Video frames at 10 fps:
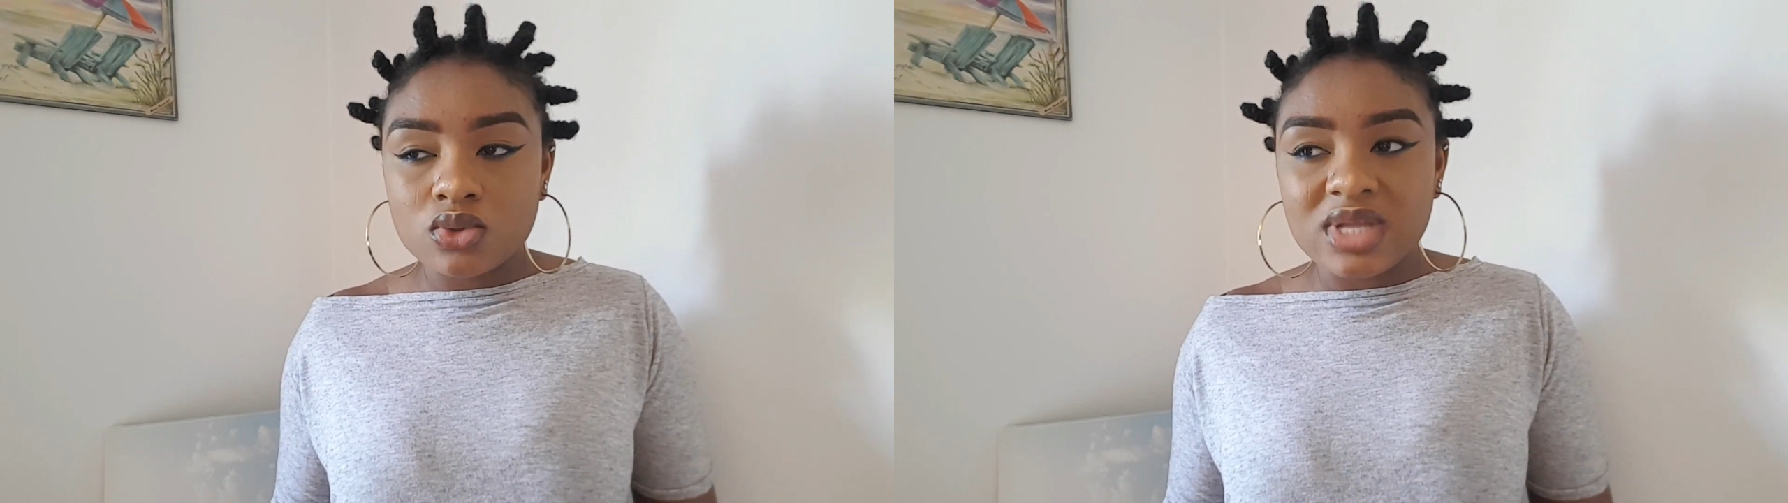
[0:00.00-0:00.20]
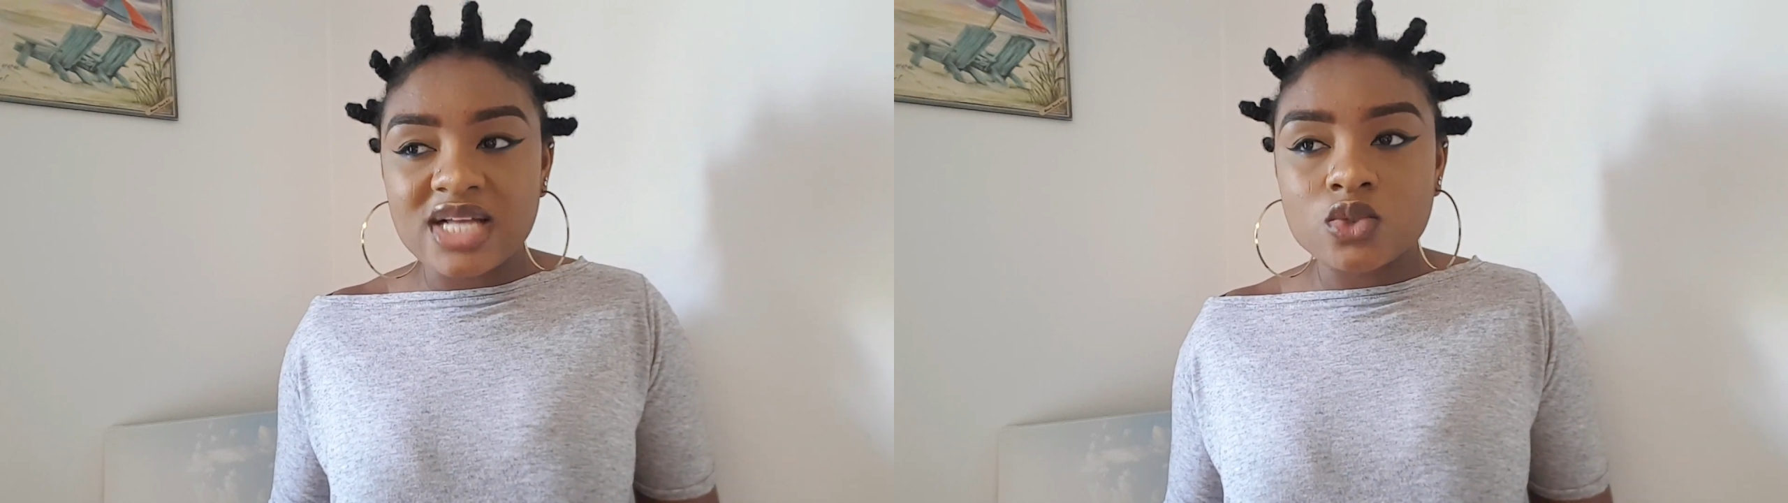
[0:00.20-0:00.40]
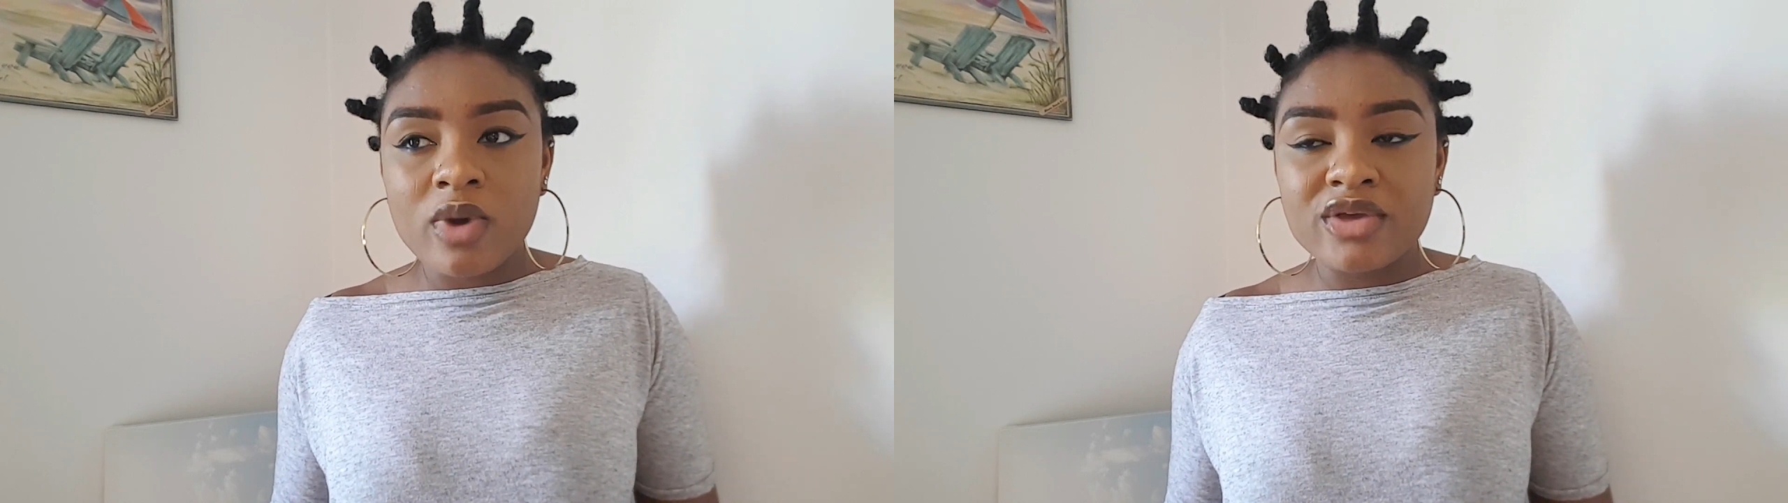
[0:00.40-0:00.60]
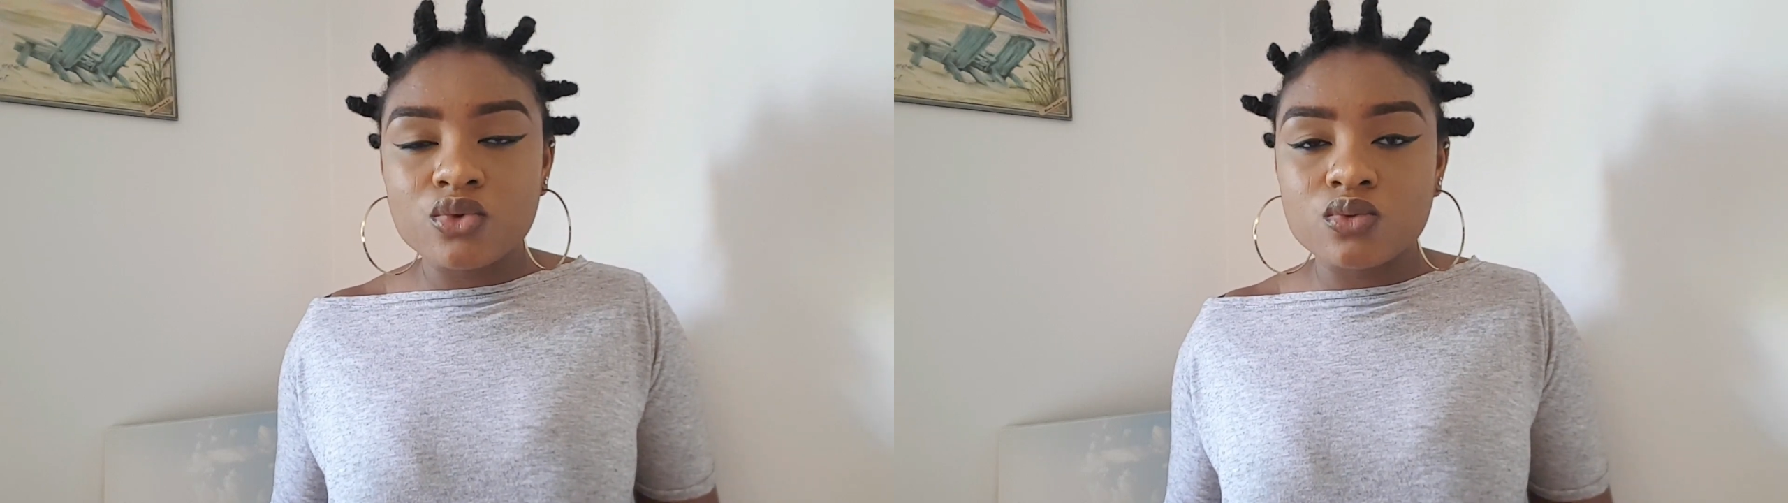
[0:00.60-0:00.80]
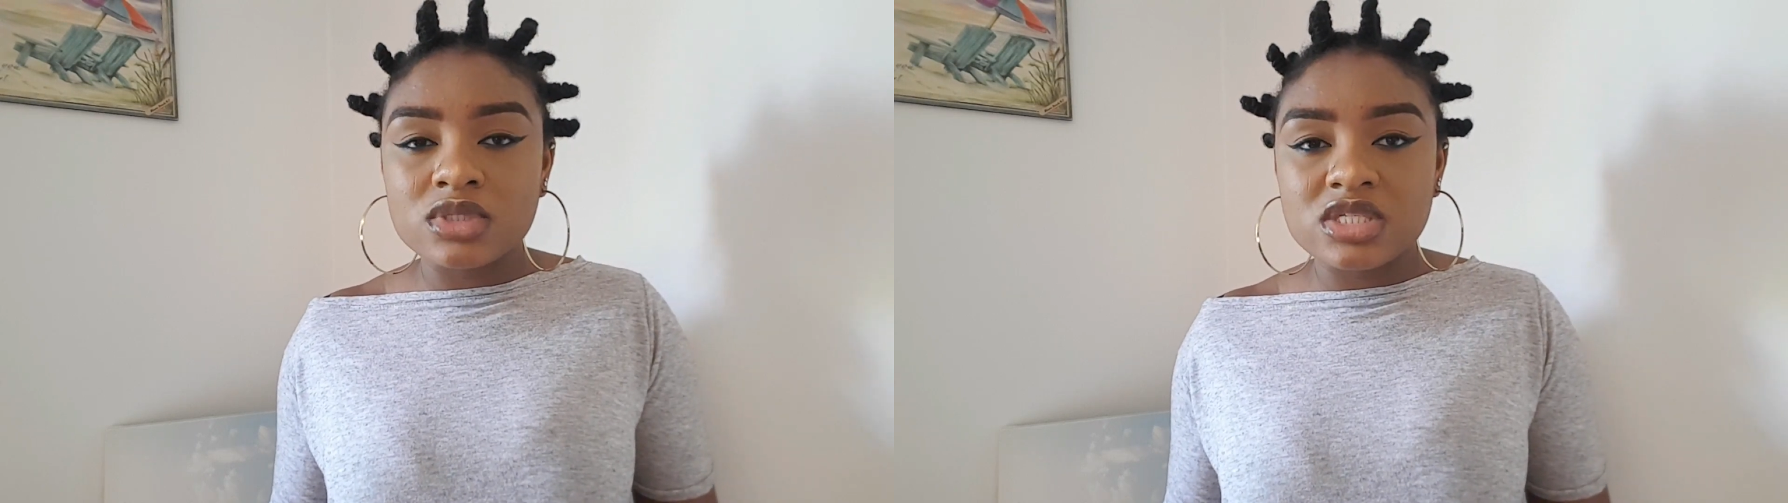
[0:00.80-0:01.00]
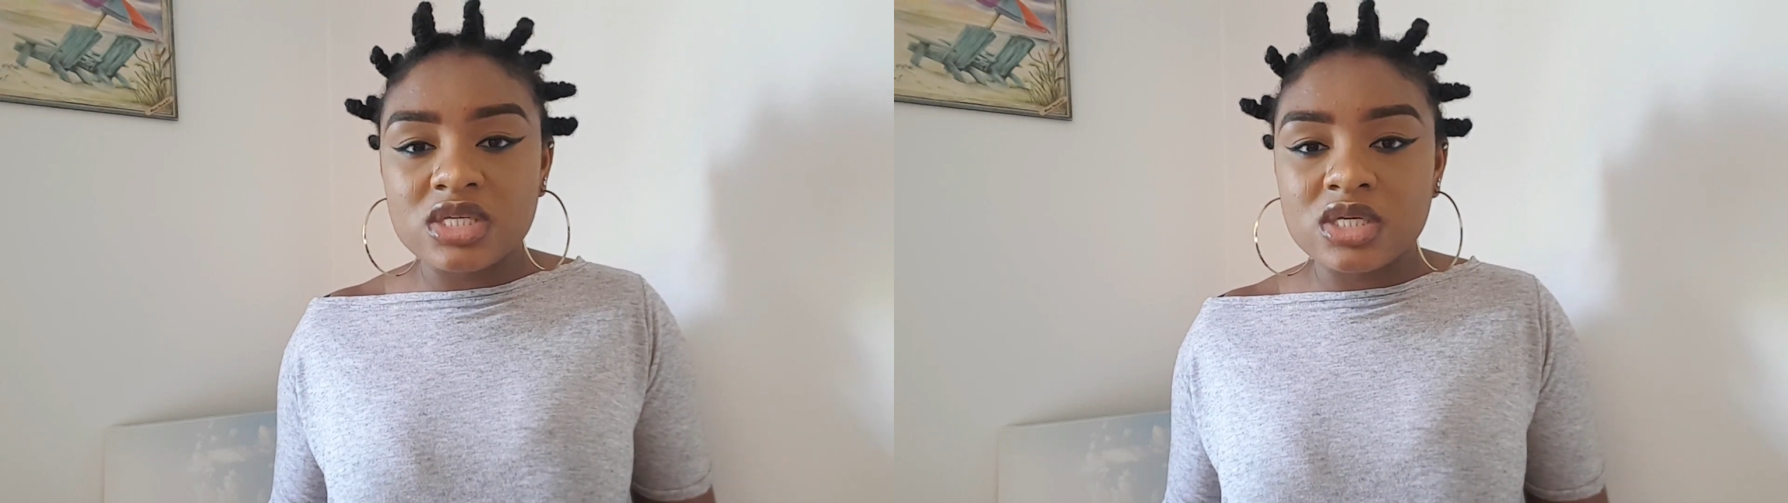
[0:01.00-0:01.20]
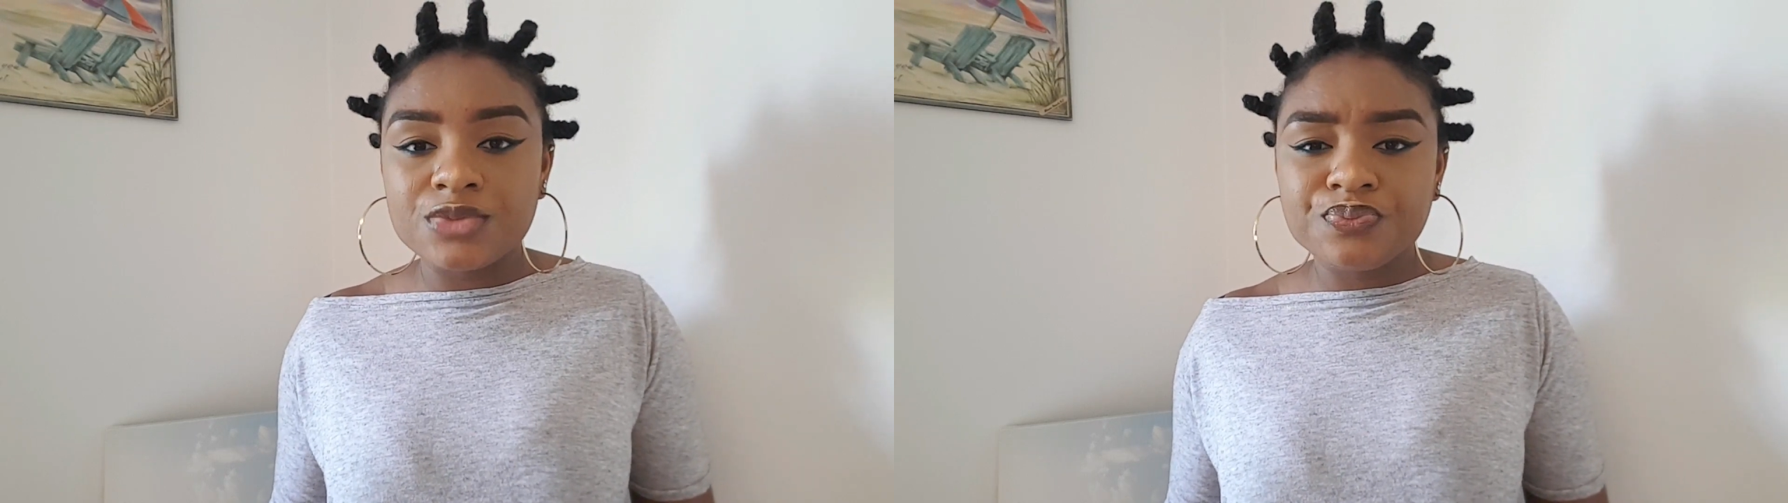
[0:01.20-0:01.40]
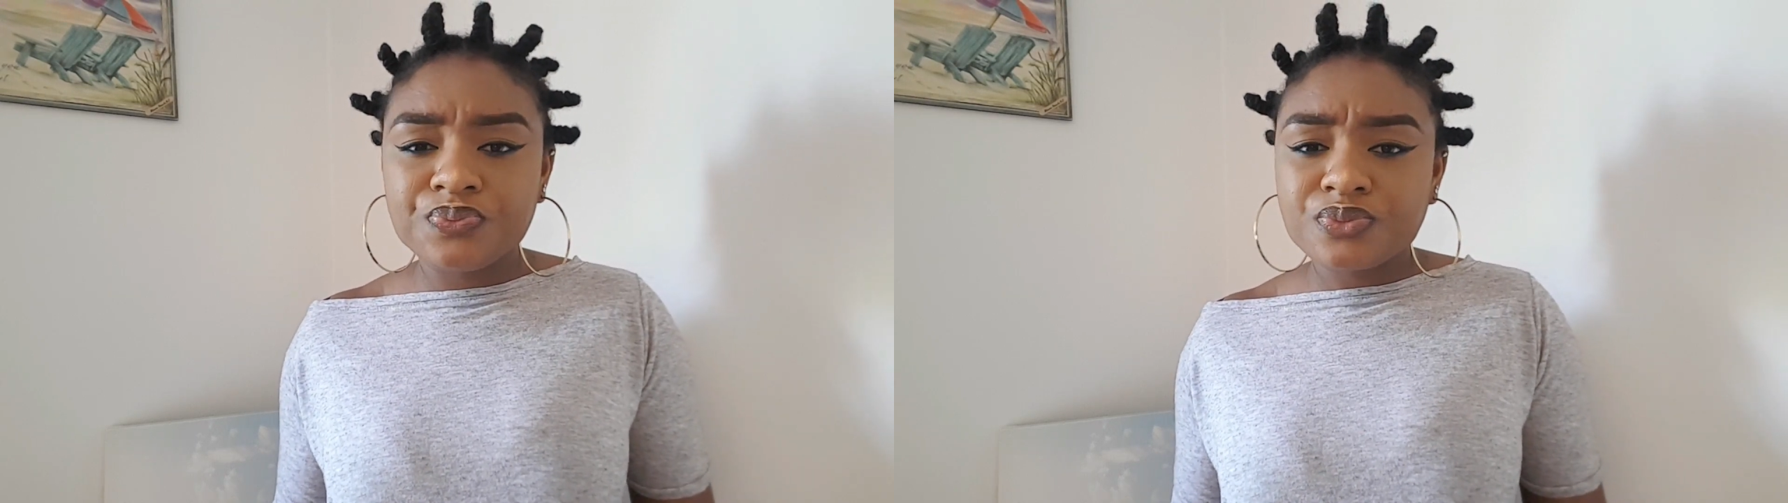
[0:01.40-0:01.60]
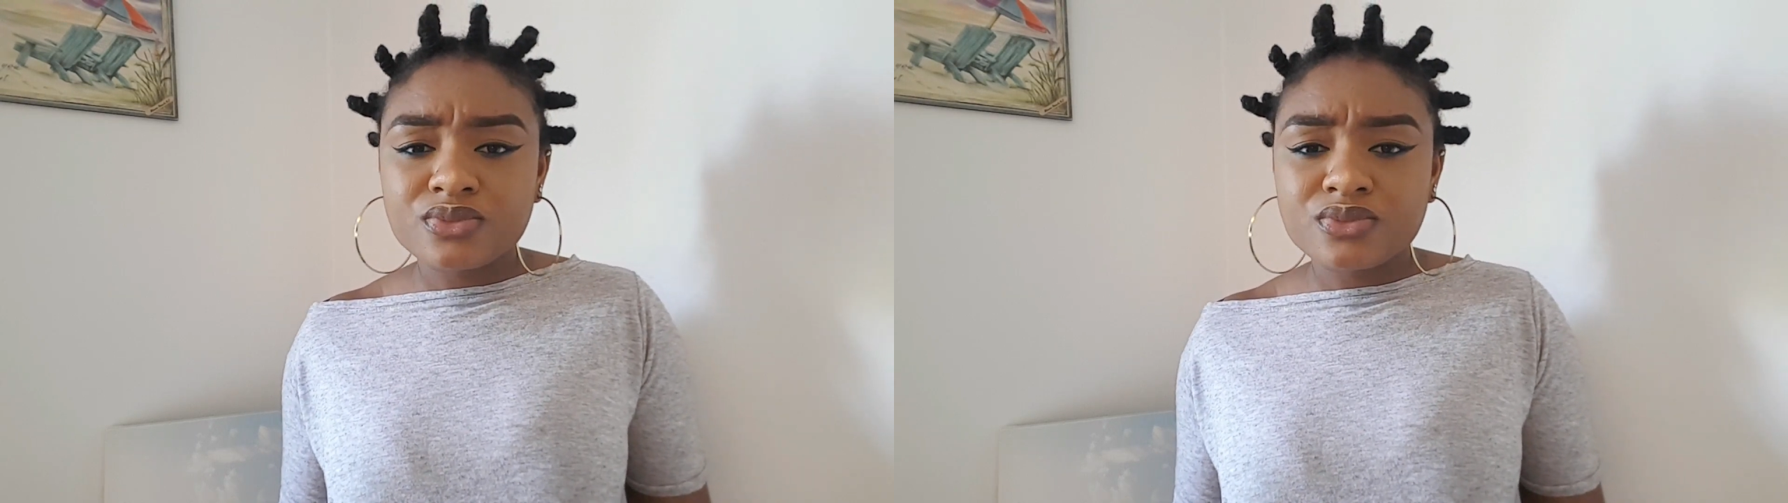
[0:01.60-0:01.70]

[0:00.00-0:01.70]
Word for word: So that's why you will see